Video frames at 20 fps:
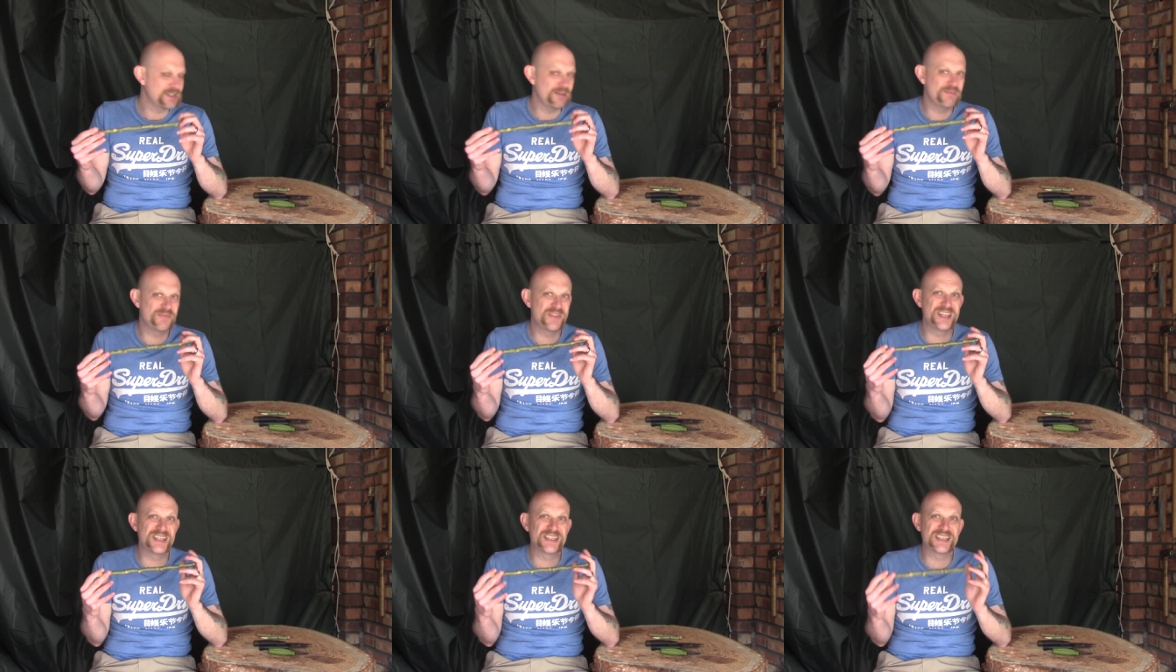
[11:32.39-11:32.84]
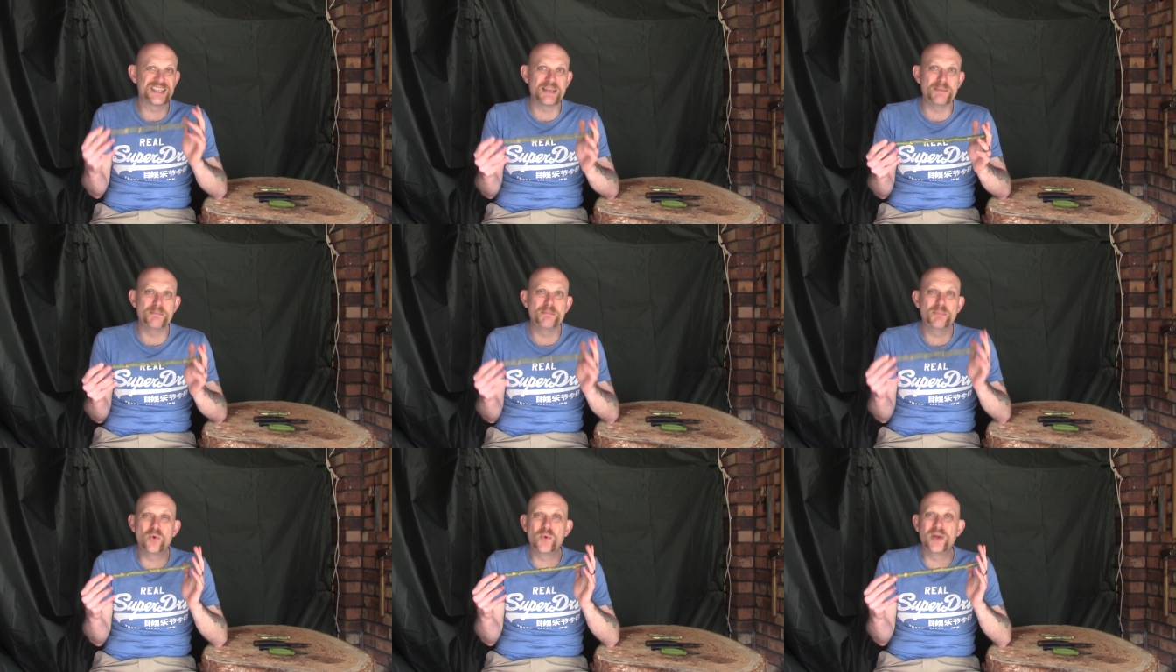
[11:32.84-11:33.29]
something
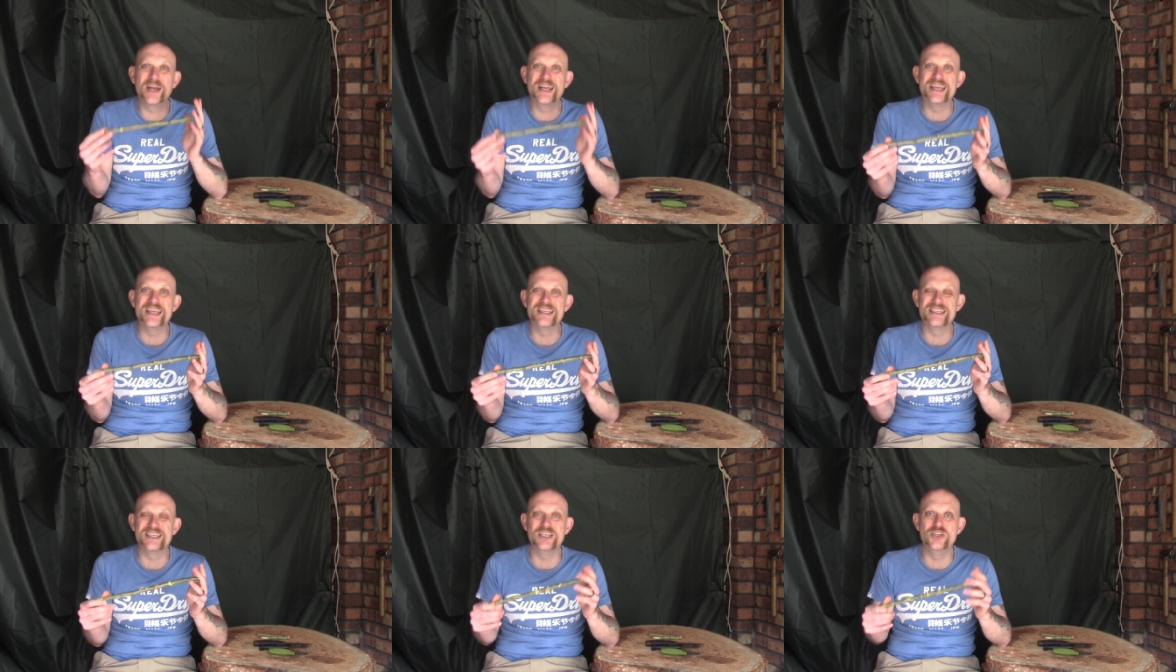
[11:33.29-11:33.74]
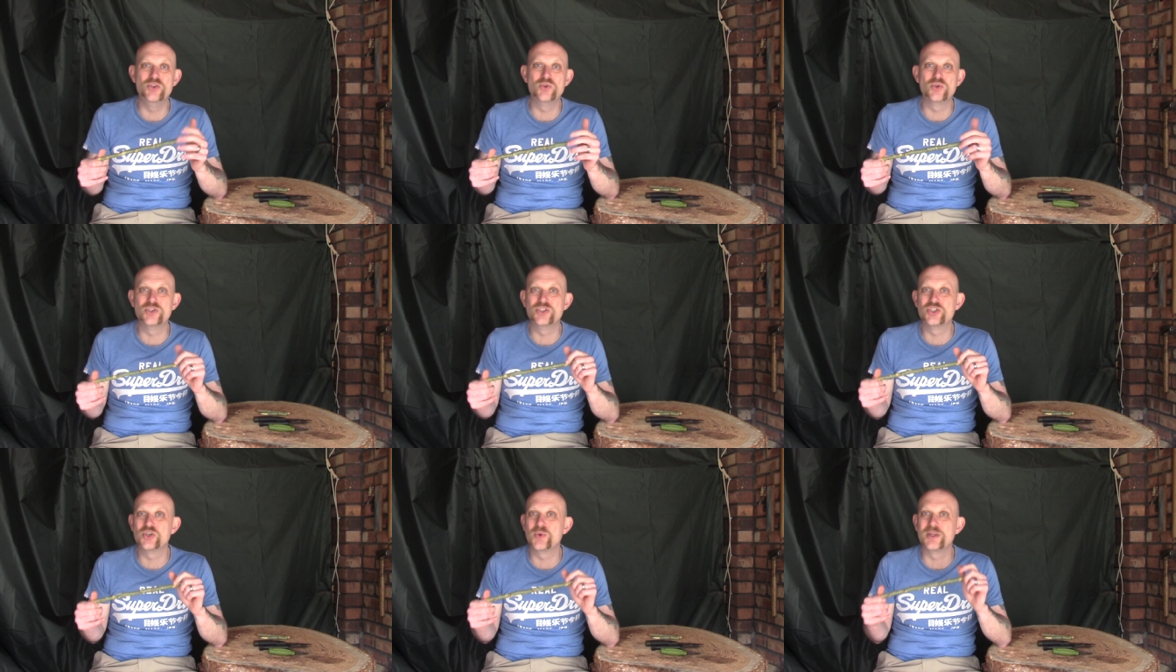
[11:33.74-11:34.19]
simple and easy you
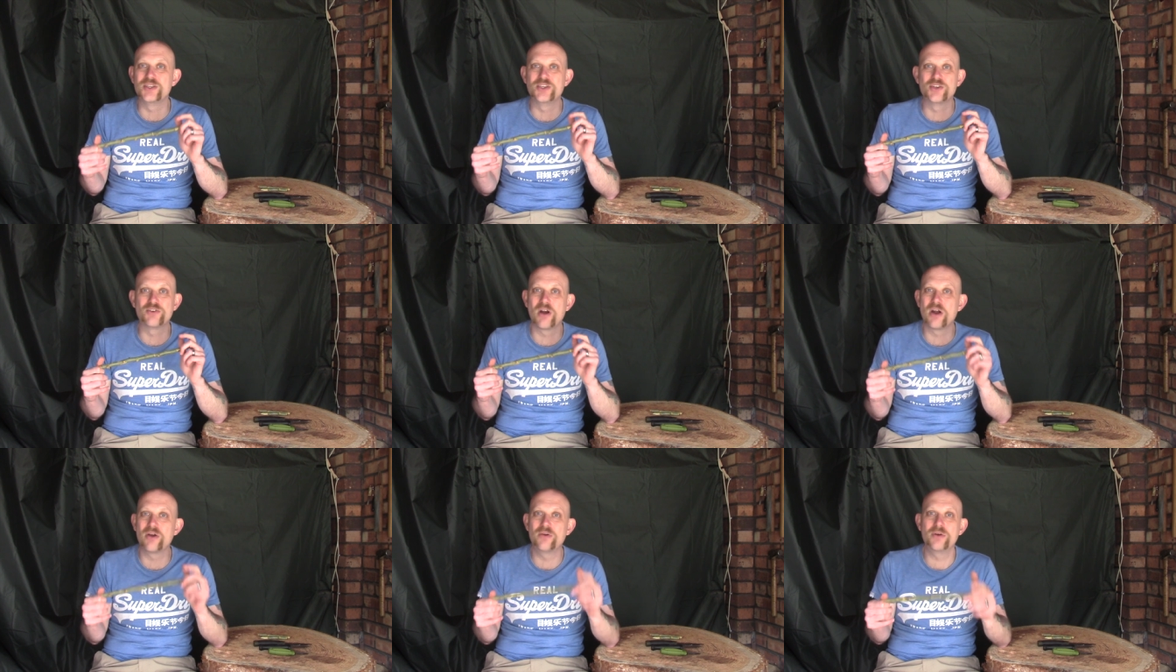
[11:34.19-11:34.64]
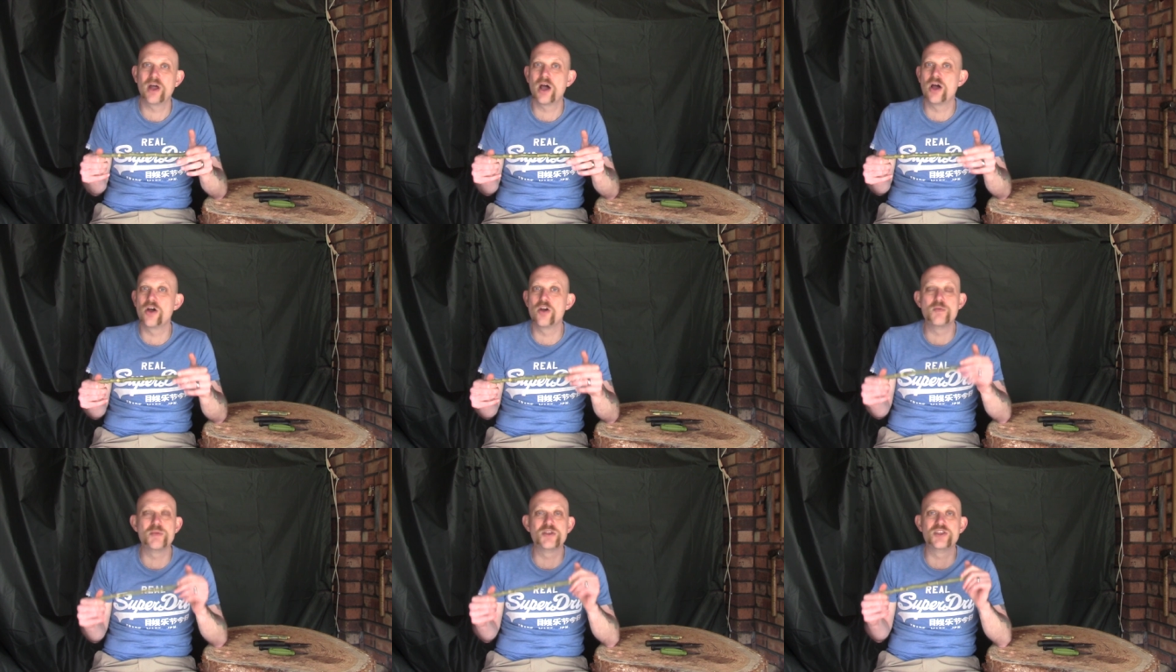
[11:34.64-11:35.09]
can do in your own
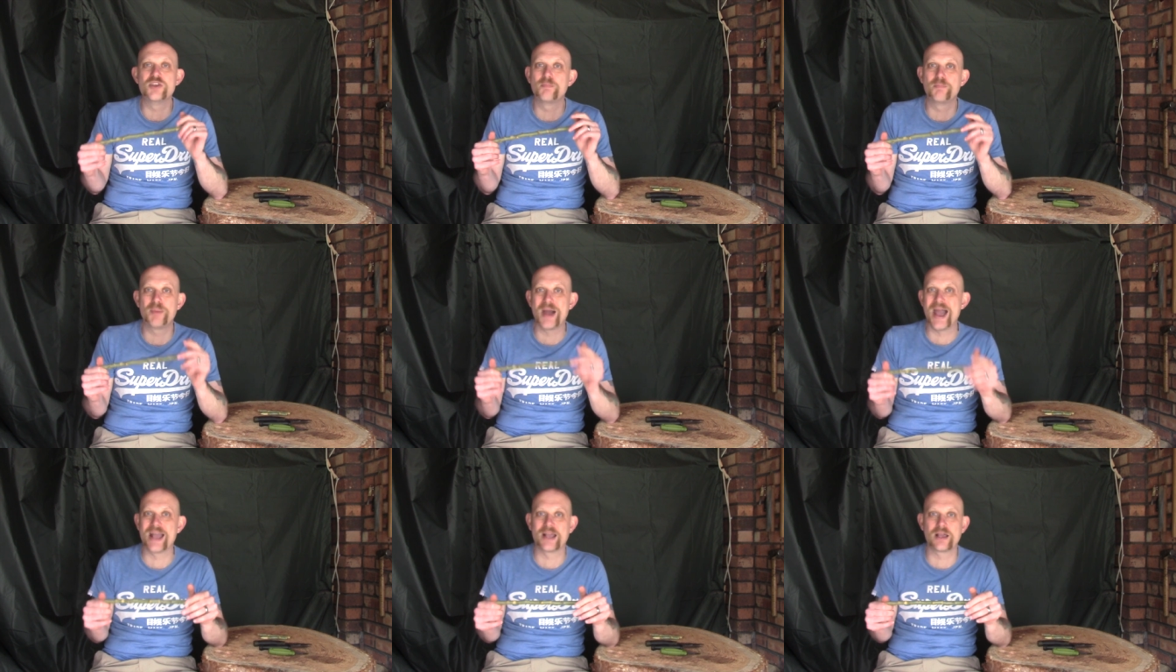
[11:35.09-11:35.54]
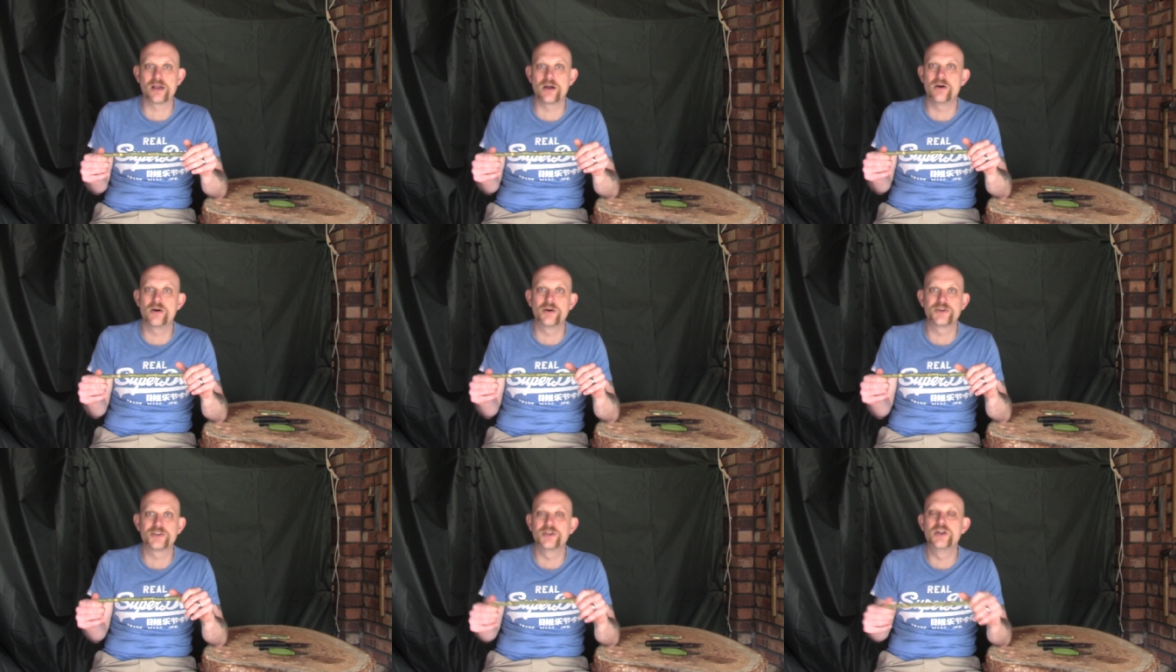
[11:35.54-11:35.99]
home, in your back
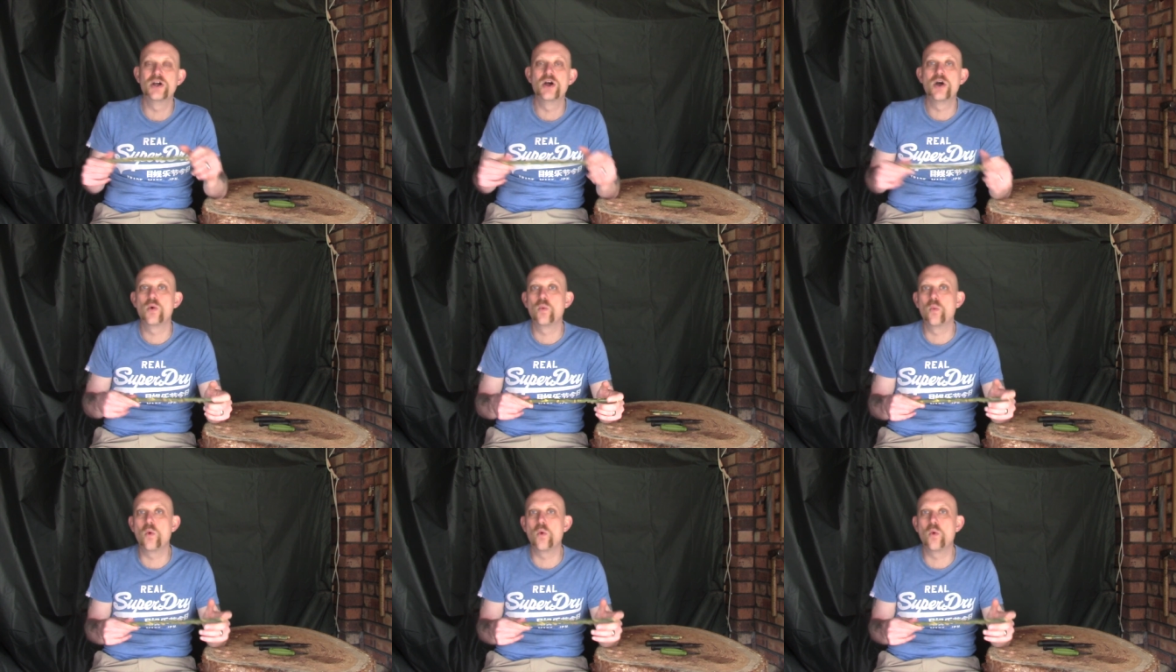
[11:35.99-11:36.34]
garden,